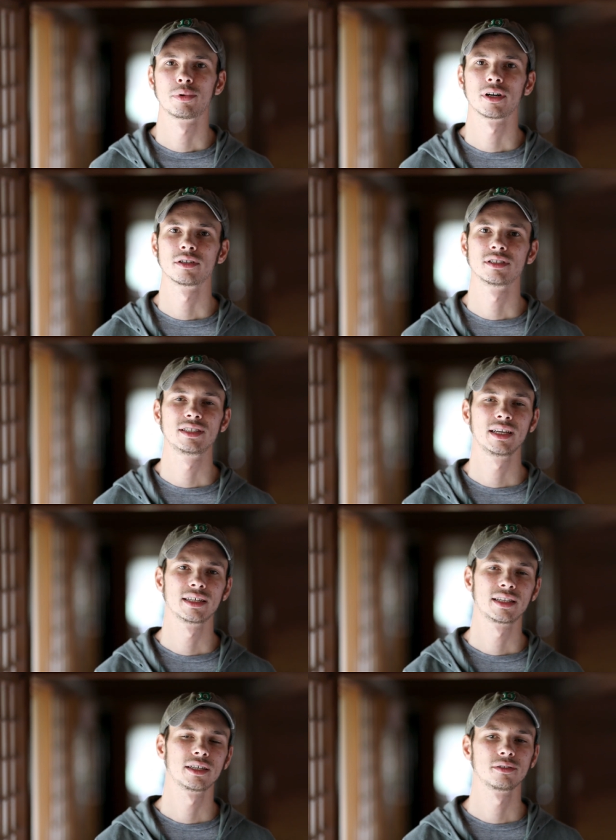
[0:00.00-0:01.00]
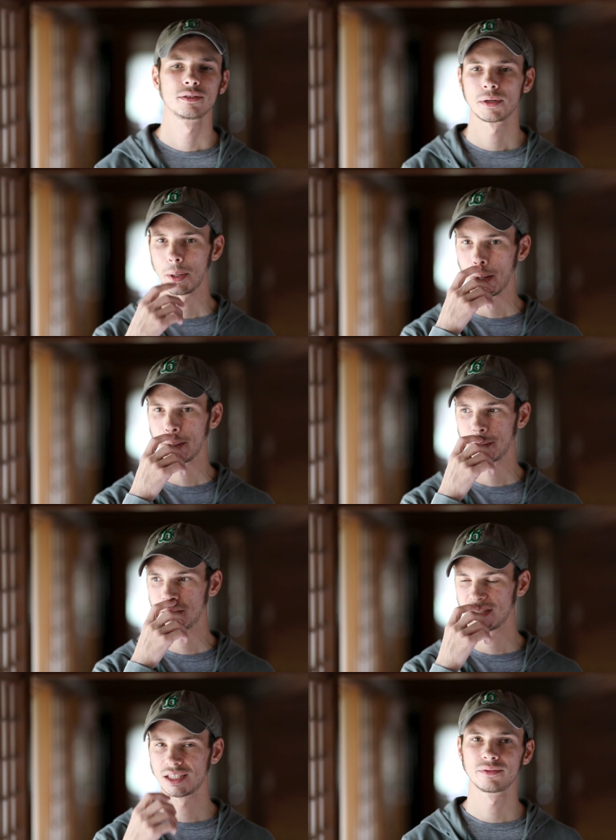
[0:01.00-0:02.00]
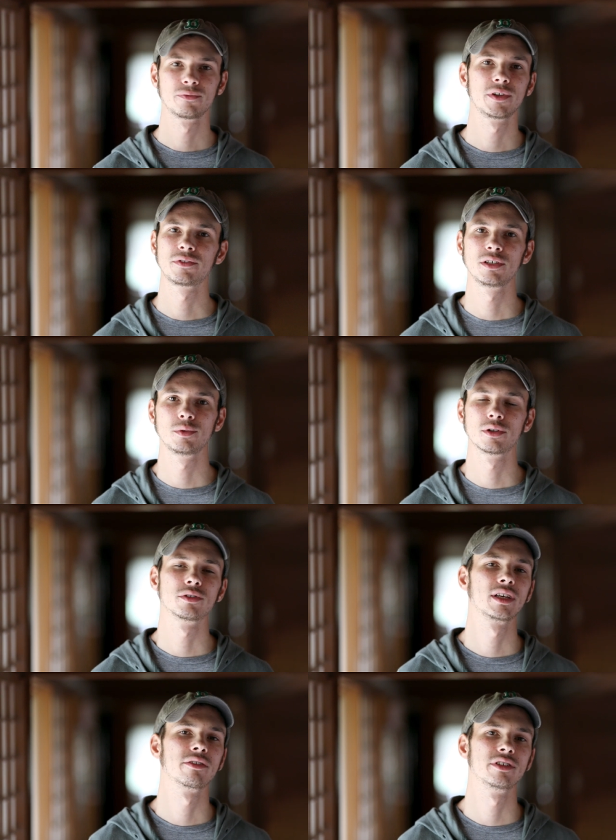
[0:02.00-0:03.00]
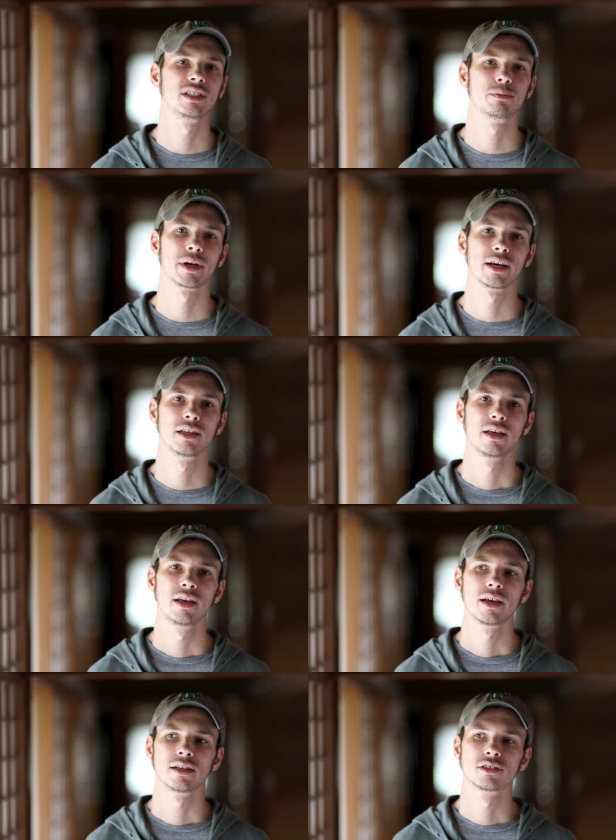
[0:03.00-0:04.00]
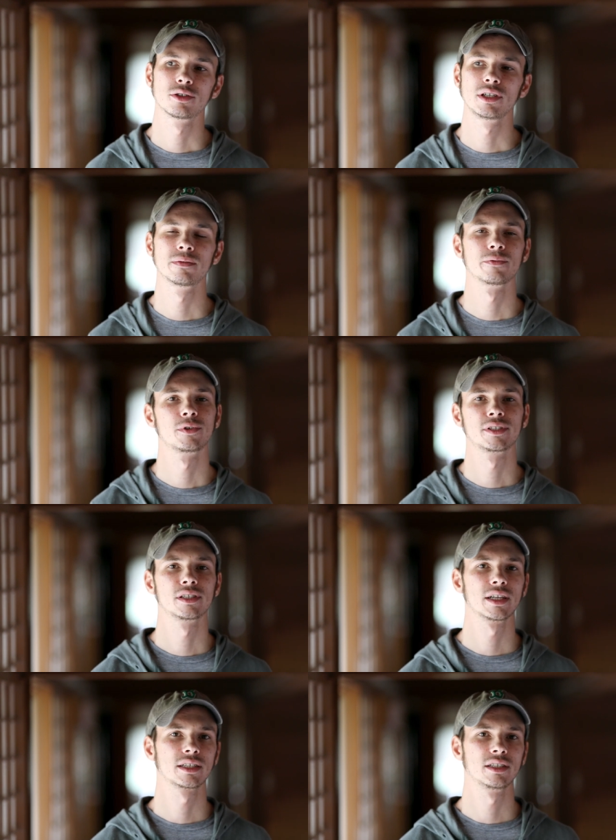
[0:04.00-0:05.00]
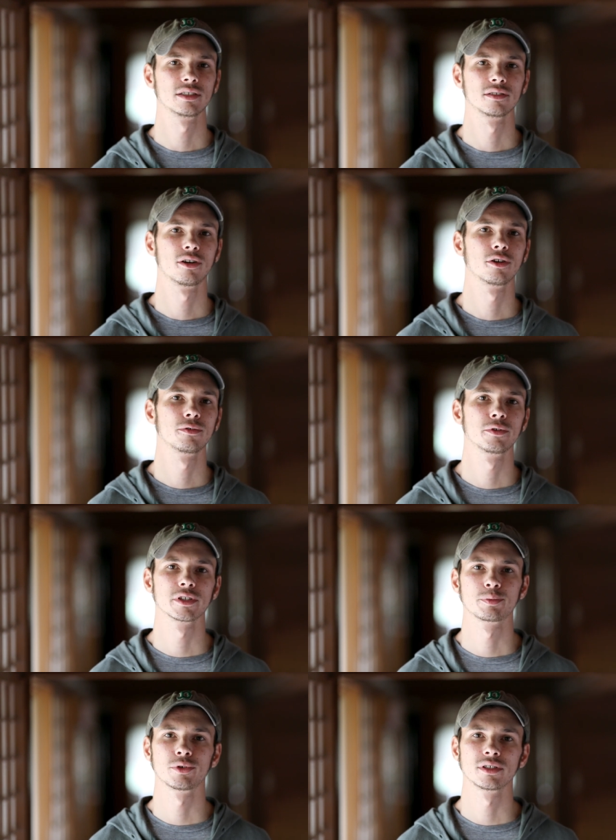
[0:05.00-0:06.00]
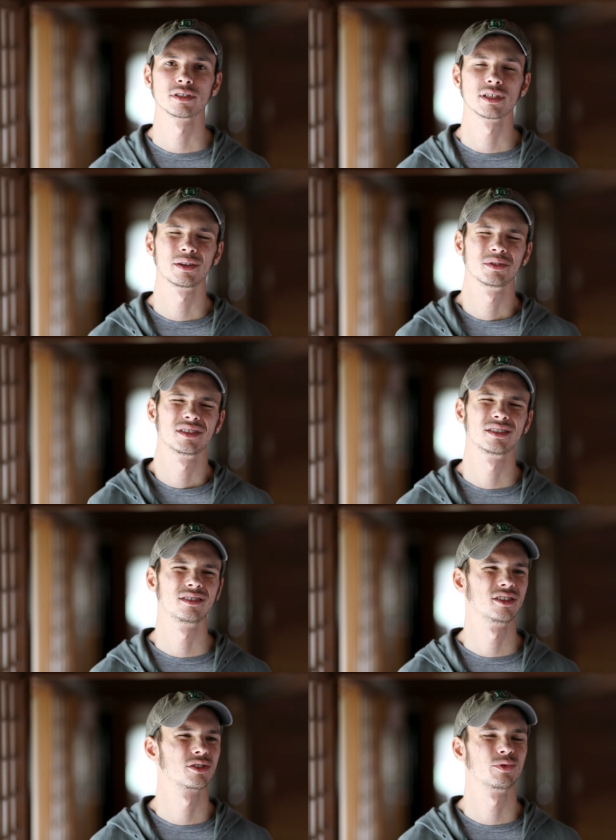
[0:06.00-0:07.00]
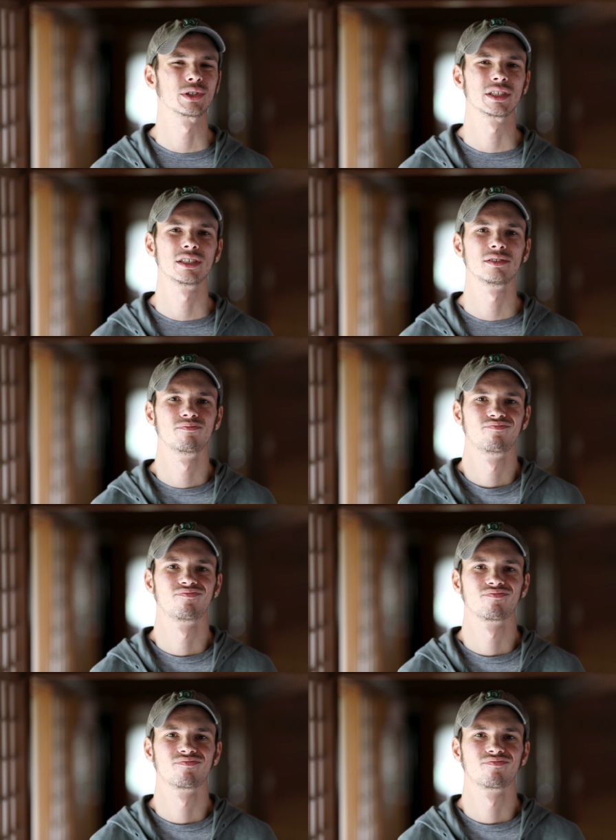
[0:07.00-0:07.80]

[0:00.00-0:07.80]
But on the D810, on the D750, we only have the D-pad. And so even for selecting autofocus points, that was just really